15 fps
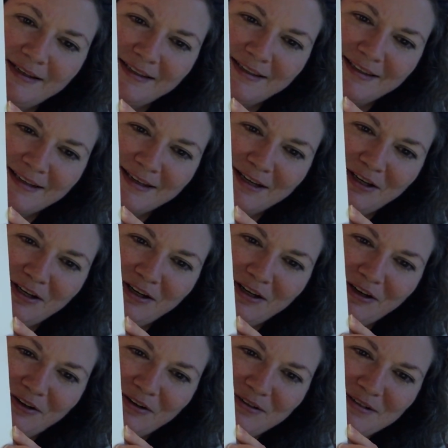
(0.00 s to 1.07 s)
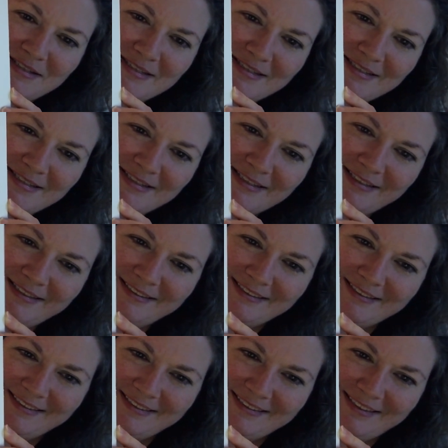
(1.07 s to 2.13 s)
The ghost,
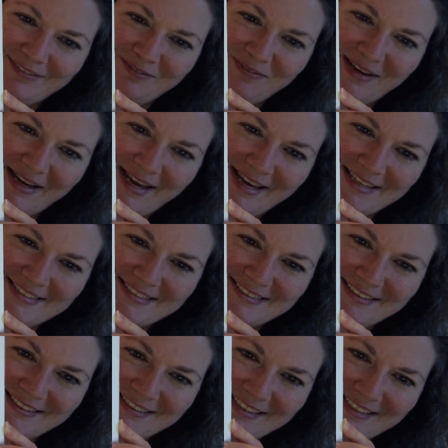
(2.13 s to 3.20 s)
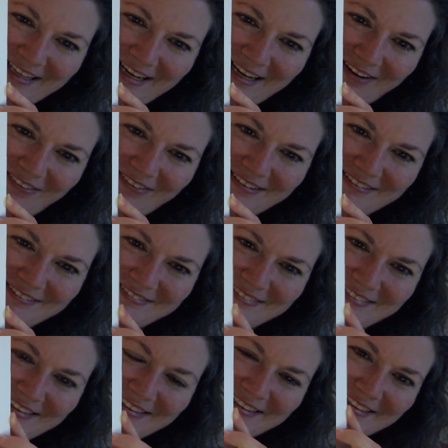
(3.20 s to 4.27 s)
the bat, the little owl.
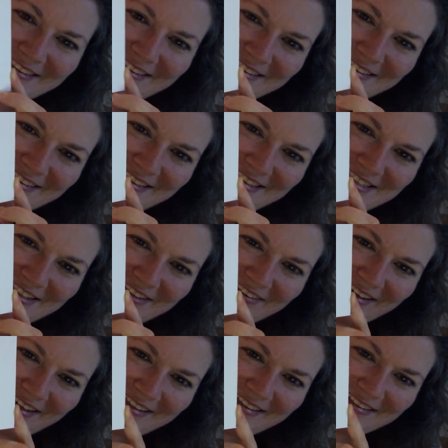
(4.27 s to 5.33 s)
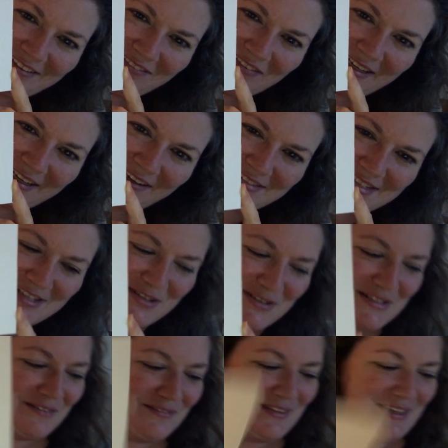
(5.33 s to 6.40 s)
These are great. I'm gonna have to do
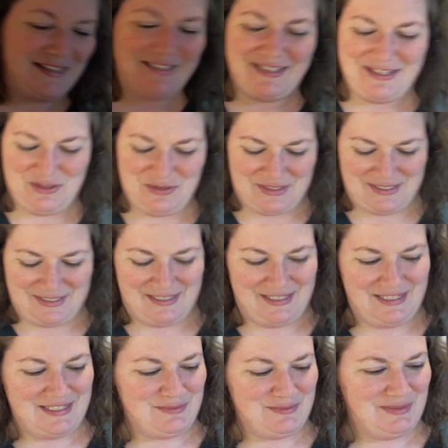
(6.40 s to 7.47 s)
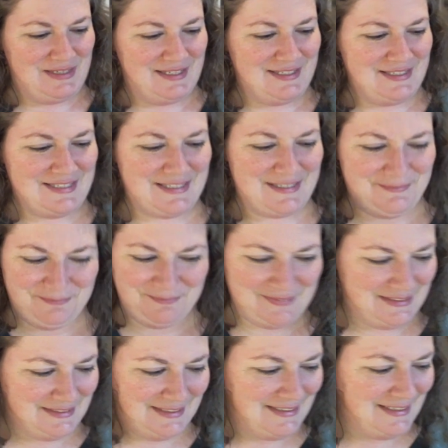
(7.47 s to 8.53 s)
something that uses these because
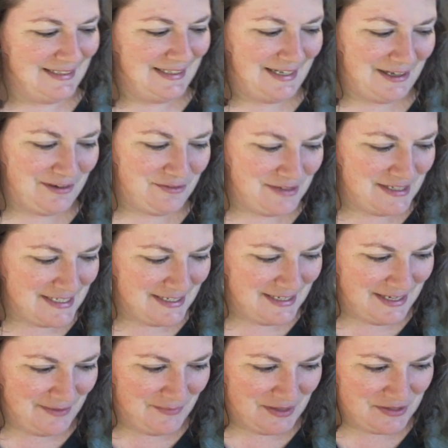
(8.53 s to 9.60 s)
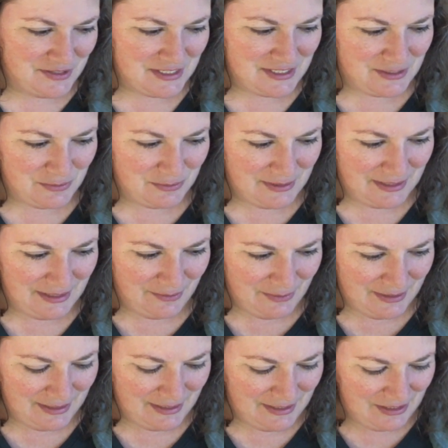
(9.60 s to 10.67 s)
every time they're just really,
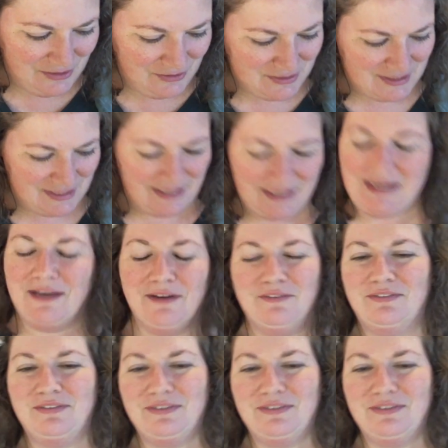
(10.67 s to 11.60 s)
really cute, and I have